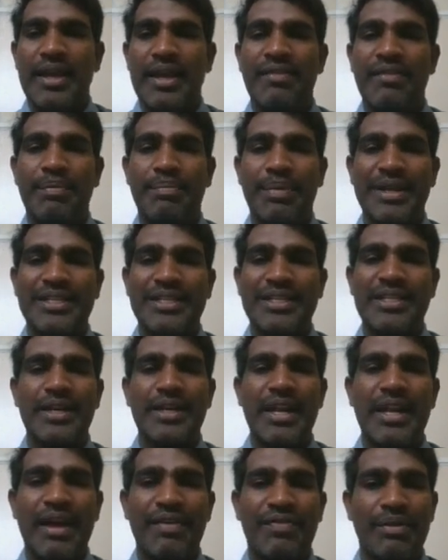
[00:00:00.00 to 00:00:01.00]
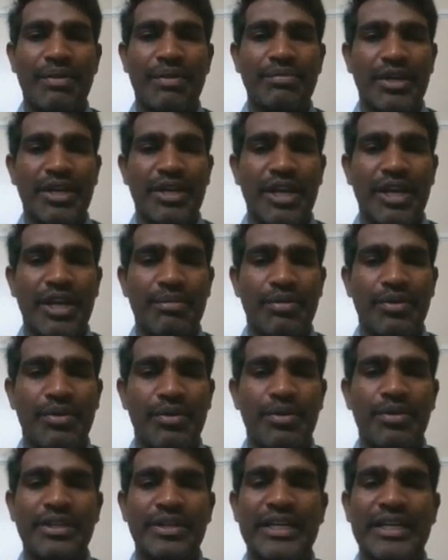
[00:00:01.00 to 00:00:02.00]
If you press the tab from the
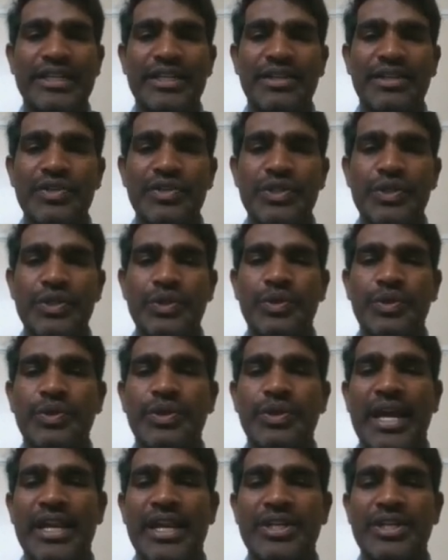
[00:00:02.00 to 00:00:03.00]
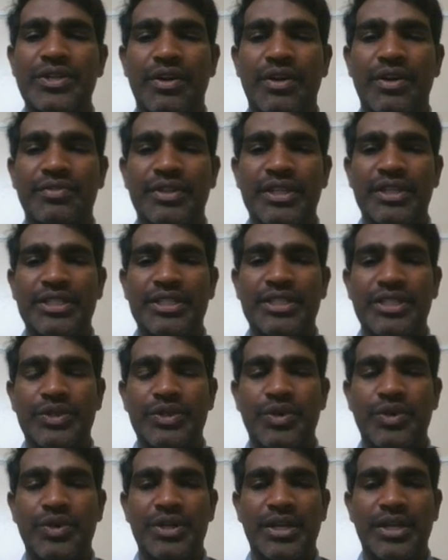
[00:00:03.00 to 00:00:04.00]
keyboard, that gives you a list of things it is
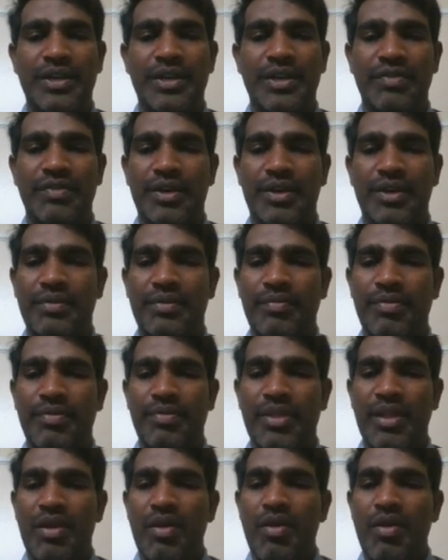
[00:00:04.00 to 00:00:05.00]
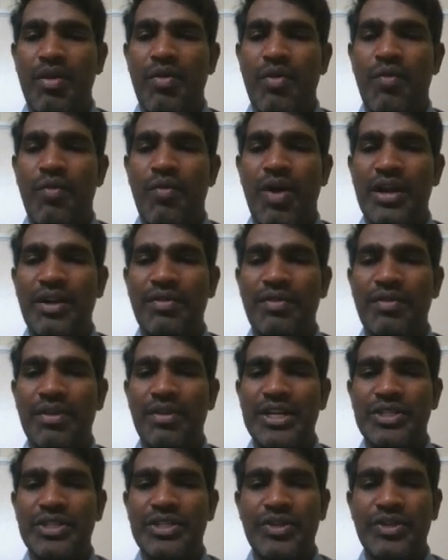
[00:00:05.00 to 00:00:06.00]
going to give it. Whatever
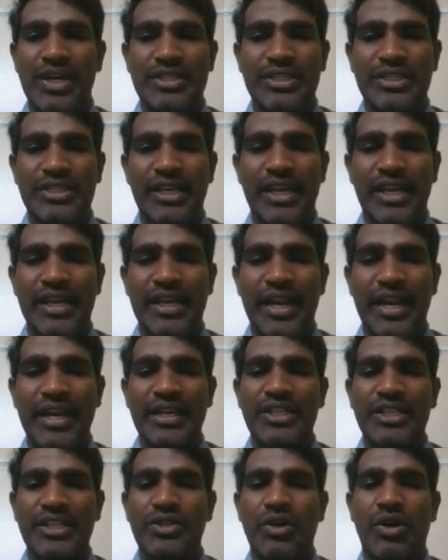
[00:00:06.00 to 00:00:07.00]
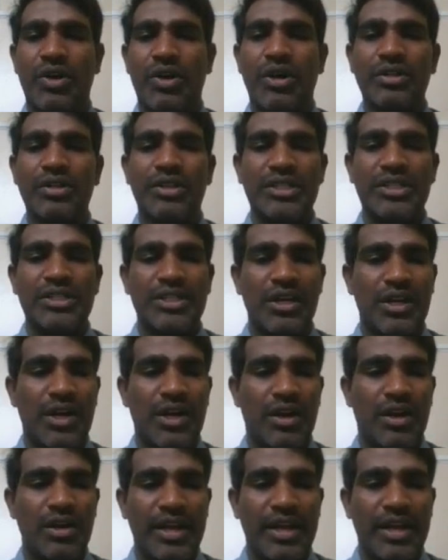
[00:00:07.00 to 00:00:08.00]
list you are seeing, right, these all things are
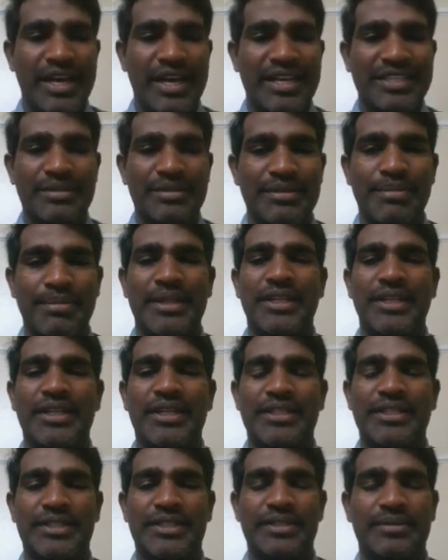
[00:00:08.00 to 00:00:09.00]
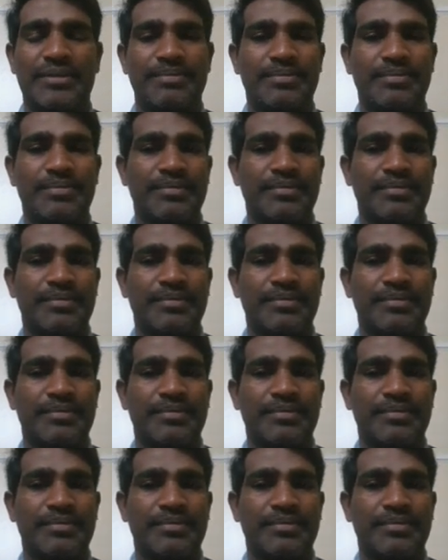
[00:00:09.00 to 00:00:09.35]
called as methods.